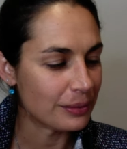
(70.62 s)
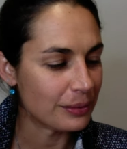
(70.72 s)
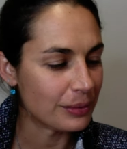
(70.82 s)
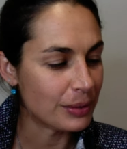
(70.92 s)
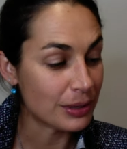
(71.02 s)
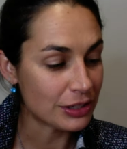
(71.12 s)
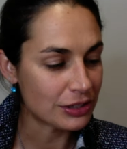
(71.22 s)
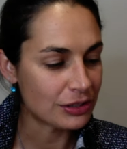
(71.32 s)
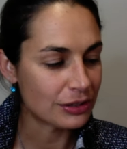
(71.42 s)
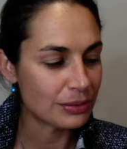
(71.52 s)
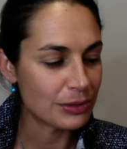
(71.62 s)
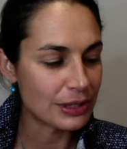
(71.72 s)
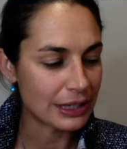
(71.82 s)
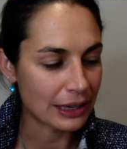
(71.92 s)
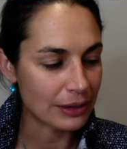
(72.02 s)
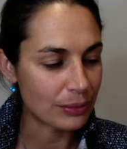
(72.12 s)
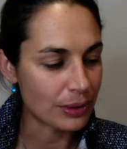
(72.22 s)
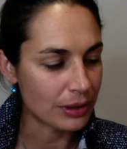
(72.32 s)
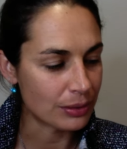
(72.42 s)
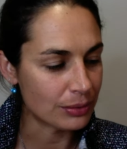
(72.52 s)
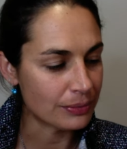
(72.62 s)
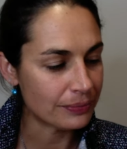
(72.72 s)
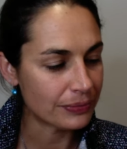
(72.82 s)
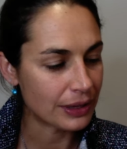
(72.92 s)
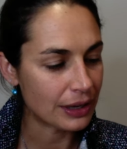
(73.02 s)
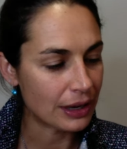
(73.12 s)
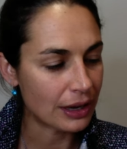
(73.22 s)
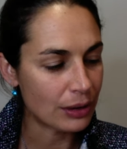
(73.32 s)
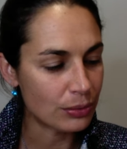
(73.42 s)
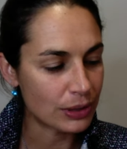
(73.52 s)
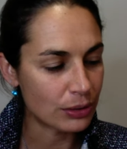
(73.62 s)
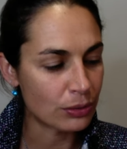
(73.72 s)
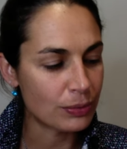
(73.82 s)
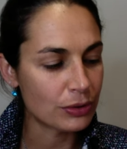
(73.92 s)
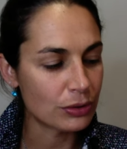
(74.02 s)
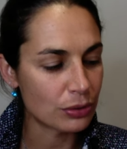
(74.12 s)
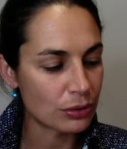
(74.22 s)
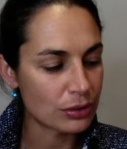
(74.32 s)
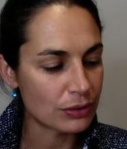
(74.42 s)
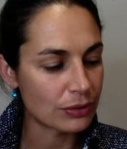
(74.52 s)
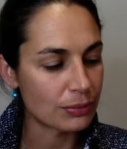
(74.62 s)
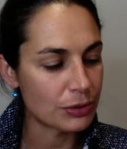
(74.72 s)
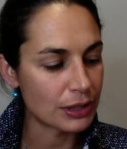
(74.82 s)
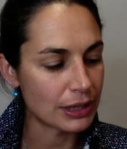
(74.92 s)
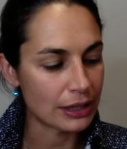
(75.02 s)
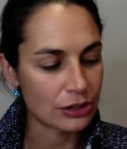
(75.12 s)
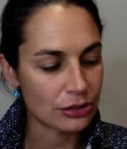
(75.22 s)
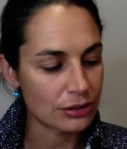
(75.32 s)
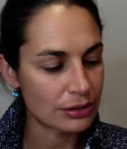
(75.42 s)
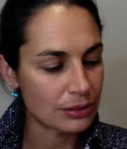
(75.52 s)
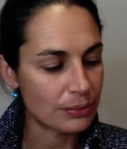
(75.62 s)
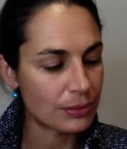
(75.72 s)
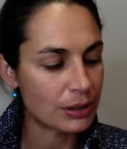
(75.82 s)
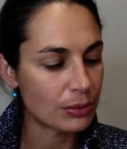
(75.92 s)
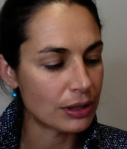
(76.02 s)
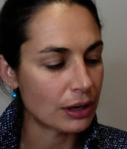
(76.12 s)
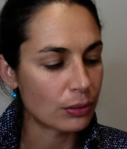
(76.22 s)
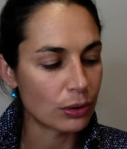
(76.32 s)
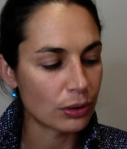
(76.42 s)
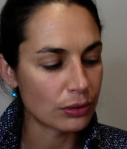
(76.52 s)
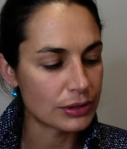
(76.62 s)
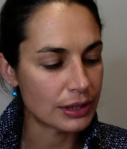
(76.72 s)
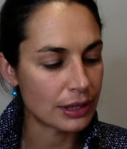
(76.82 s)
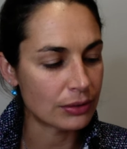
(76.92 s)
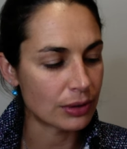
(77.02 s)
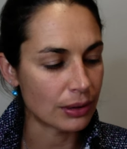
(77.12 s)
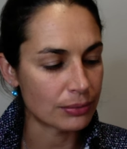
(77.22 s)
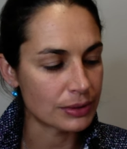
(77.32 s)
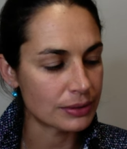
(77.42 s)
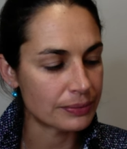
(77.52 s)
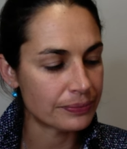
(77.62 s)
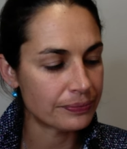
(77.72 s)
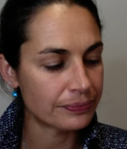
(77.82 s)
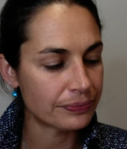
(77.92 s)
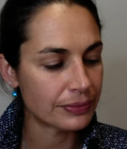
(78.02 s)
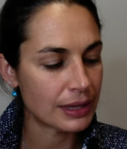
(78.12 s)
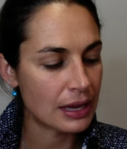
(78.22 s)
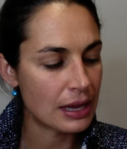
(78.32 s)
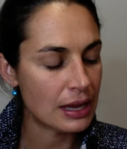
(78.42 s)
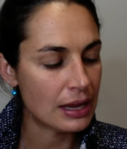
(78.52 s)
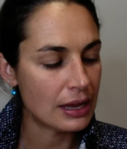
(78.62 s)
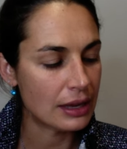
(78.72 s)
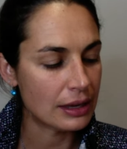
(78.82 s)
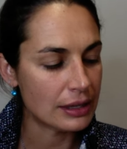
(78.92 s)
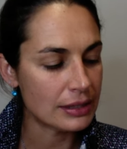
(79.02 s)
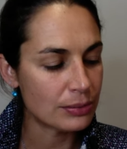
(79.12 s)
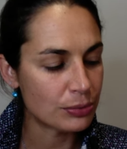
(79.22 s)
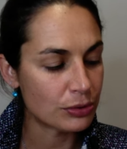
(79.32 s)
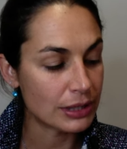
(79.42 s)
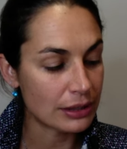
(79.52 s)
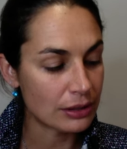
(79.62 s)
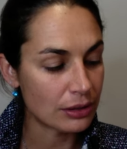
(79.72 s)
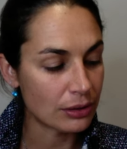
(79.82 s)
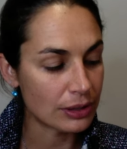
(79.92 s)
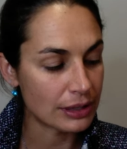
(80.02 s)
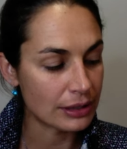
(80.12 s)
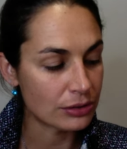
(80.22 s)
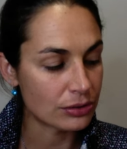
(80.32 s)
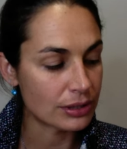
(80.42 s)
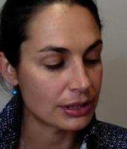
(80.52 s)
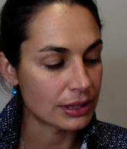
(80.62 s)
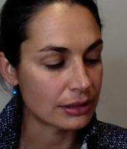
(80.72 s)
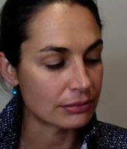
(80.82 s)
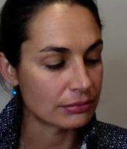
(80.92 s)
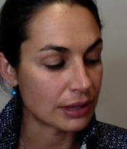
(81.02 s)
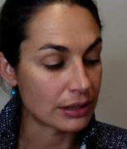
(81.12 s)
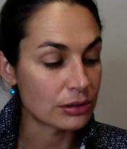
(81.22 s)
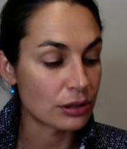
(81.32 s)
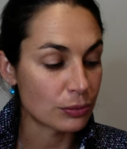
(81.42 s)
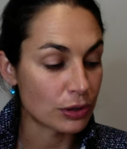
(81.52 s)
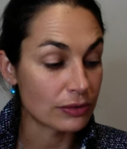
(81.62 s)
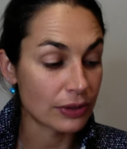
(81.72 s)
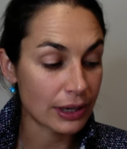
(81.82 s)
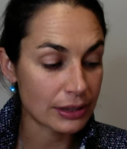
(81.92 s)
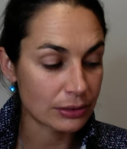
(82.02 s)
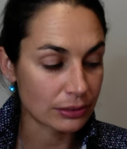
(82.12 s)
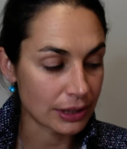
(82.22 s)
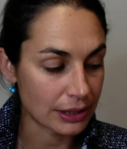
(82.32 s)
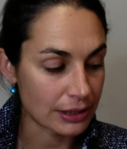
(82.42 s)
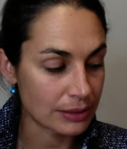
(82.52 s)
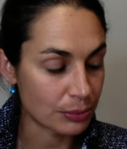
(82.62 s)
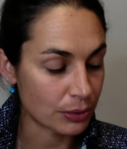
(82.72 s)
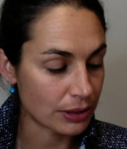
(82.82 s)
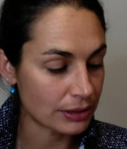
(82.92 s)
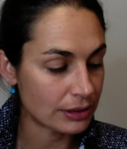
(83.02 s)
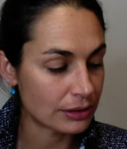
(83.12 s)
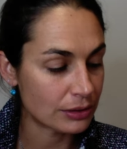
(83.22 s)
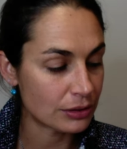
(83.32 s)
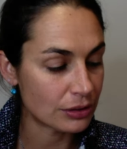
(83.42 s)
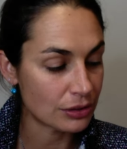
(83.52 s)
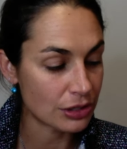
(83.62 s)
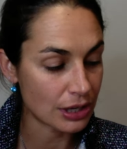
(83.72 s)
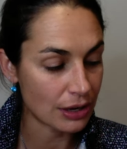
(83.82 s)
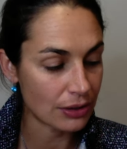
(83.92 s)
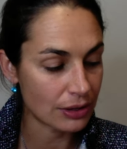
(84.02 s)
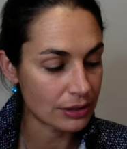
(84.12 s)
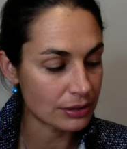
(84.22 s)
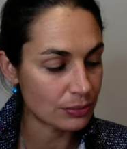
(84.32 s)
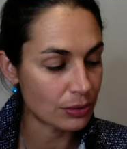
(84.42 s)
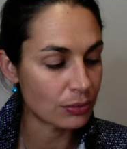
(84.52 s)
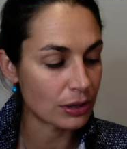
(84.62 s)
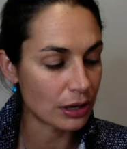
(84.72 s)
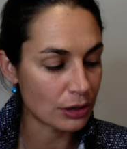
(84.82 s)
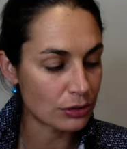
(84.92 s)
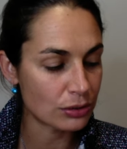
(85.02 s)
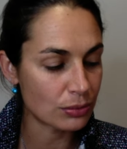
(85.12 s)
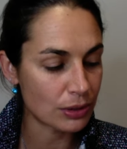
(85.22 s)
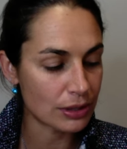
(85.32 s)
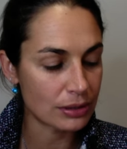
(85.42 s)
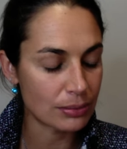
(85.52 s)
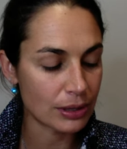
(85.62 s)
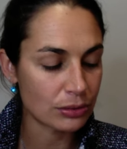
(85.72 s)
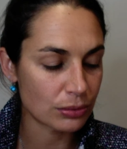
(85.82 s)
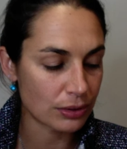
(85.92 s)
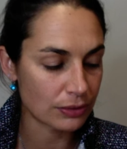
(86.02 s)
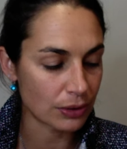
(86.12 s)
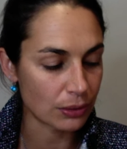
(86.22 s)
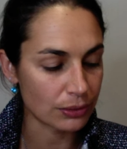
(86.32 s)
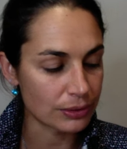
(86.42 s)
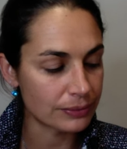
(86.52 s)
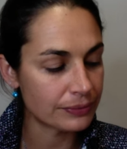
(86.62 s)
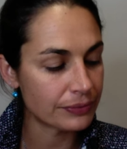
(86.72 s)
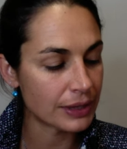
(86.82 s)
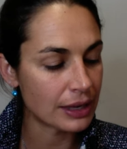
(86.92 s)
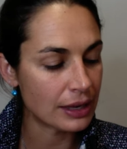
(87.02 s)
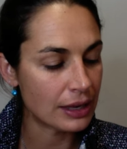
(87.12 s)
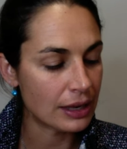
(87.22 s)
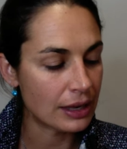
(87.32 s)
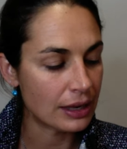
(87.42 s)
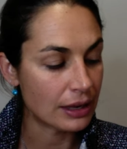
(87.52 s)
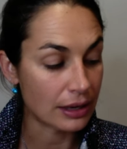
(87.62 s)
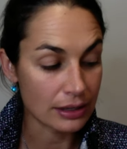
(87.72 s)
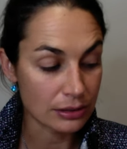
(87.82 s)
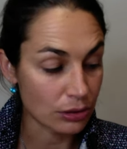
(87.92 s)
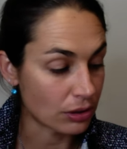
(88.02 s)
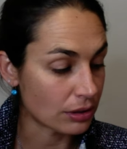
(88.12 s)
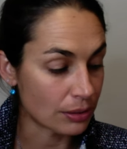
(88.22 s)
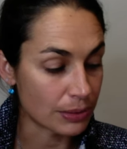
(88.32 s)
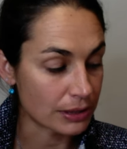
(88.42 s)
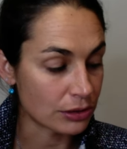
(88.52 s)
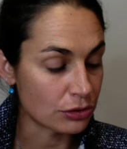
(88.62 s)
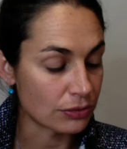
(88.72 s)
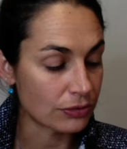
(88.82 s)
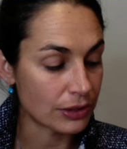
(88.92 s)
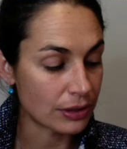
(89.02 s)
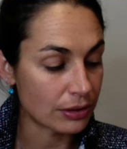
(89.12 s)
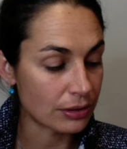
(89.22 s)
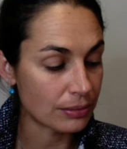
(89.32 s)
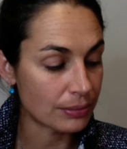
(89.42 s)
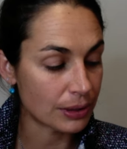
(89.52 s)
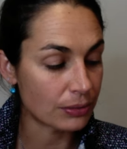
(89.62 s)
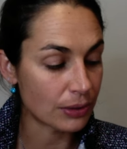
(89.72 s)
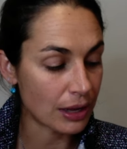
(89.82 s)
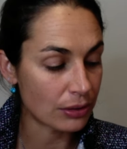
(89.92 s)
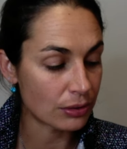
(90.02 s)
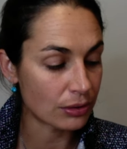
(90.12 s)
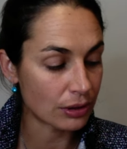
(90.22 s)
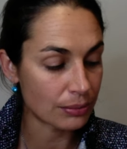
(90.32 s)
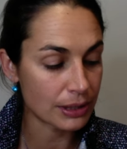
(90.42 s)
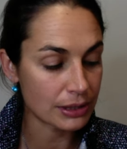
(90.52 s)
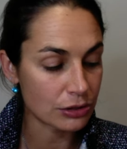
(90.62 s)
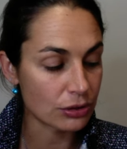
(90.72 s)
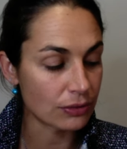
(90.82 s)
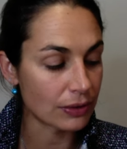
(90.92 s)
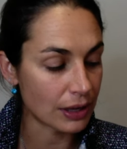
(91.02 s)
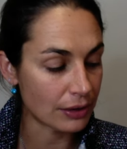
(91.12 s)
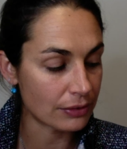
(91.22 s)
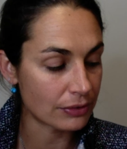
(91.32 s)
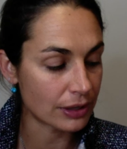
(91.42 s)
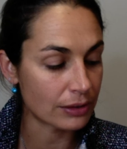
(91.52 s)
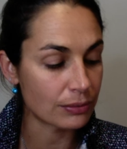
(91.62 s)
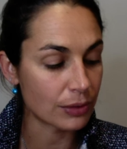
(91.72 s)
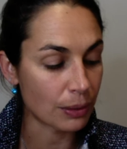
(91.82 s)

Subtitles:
We wish to communicate with you how we open doors of communications between our worlds and realms. It is a particularly interesting and somewhat vital at this point to share this with regards to what is about to unfold. It is not a message of fear, but rather a message of love and